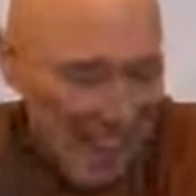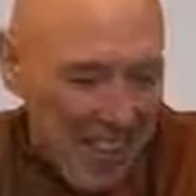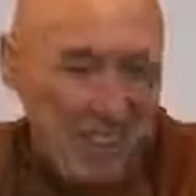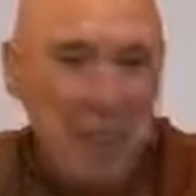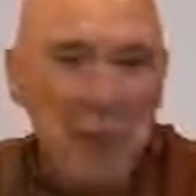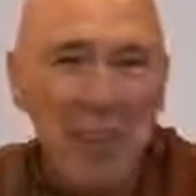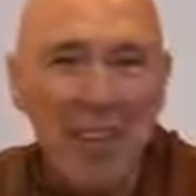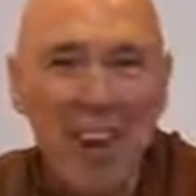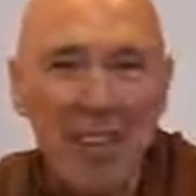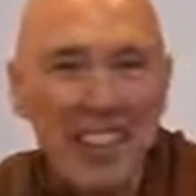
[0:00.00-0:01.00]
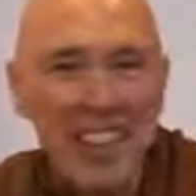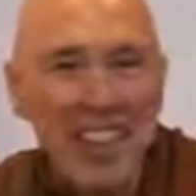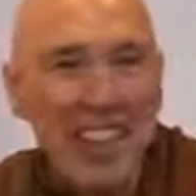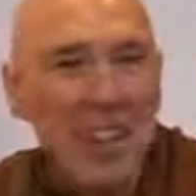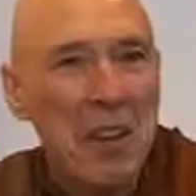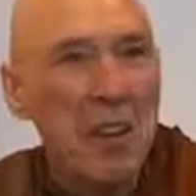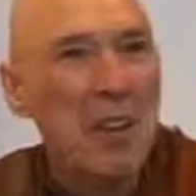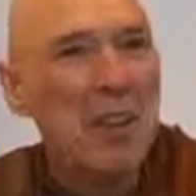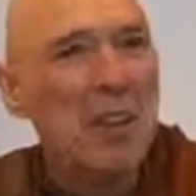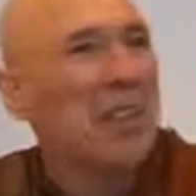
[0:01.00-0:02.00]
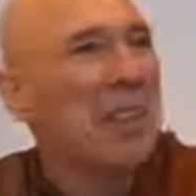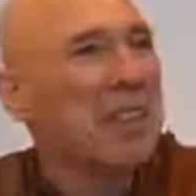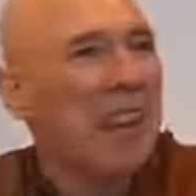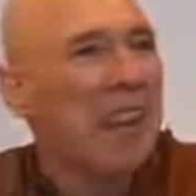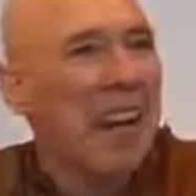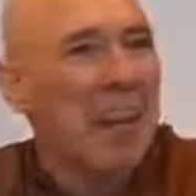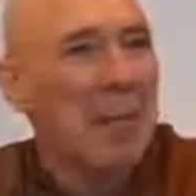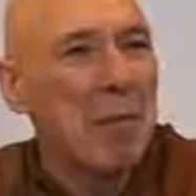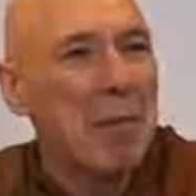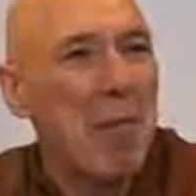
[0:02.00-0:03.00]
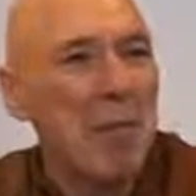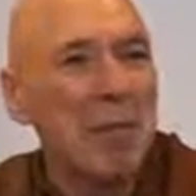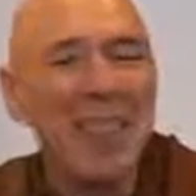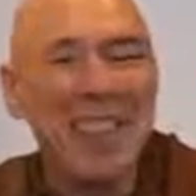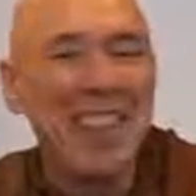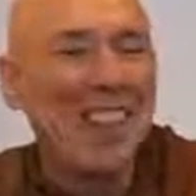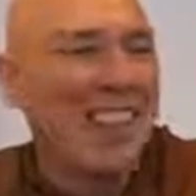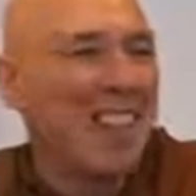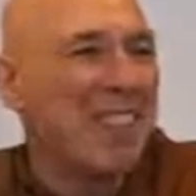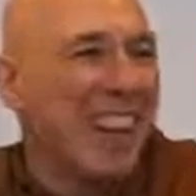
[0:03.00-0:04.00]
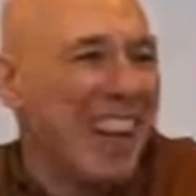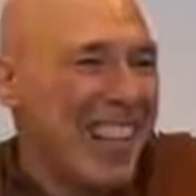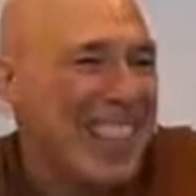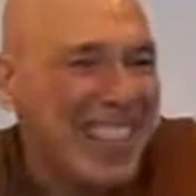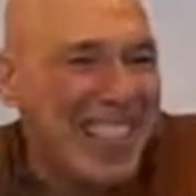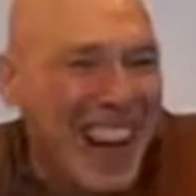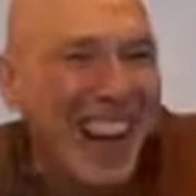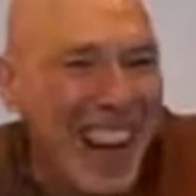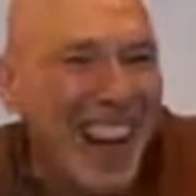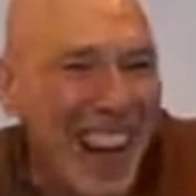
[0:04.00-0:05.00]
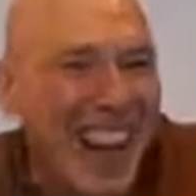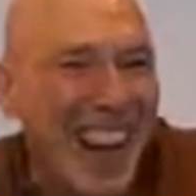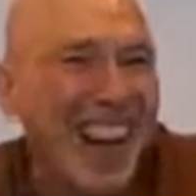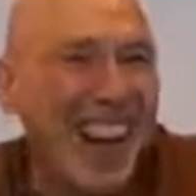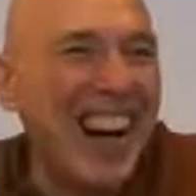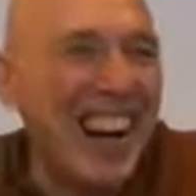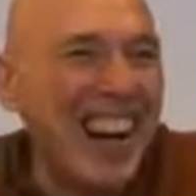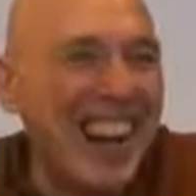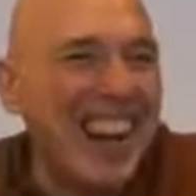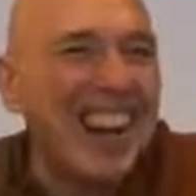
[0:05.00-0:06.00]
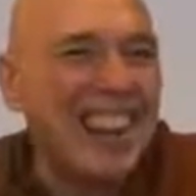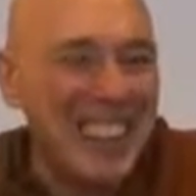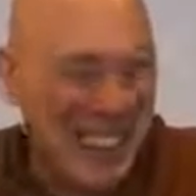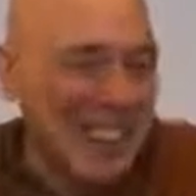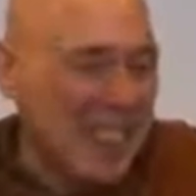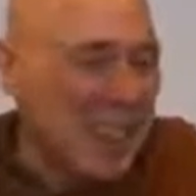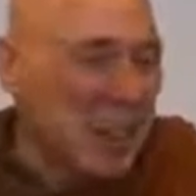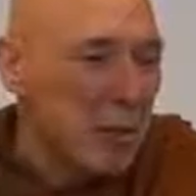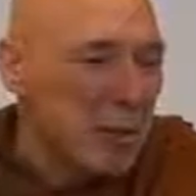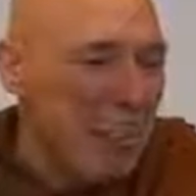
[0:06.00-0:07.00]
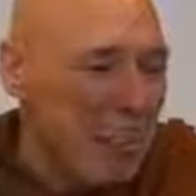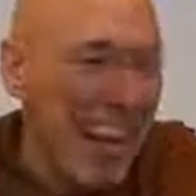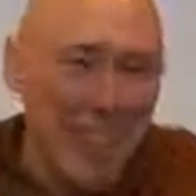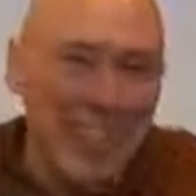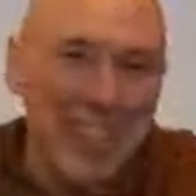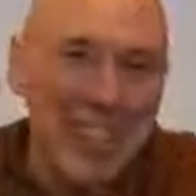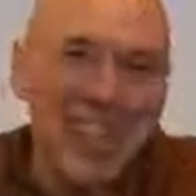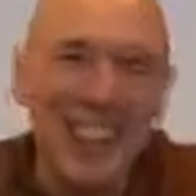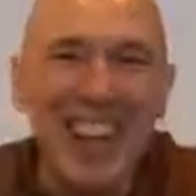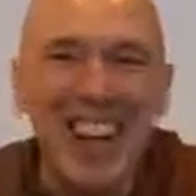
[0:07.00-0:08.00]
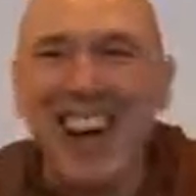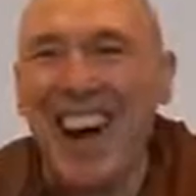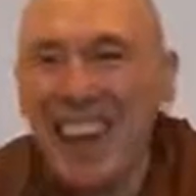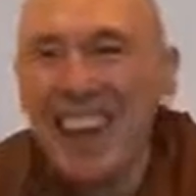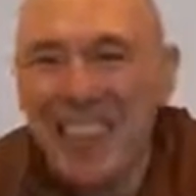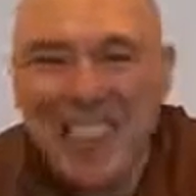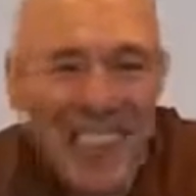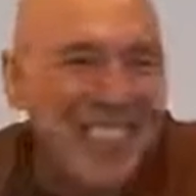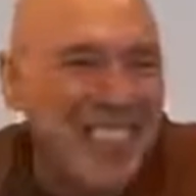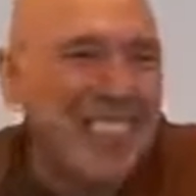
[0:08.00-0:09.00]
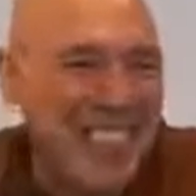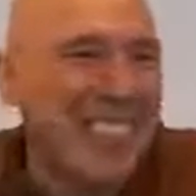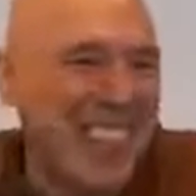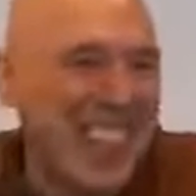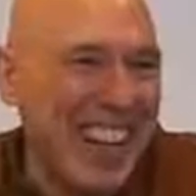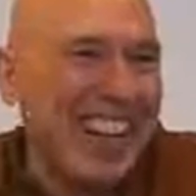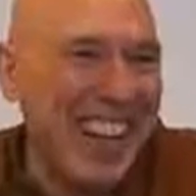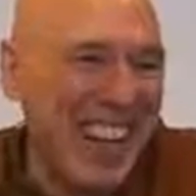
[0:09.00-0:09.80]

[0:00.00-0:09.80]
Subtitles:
Let's see, what time is it now? Oh, didn't I have some appointment in 10 minutes? Oh, excuse me, Sam, I was just on the verge of leaving.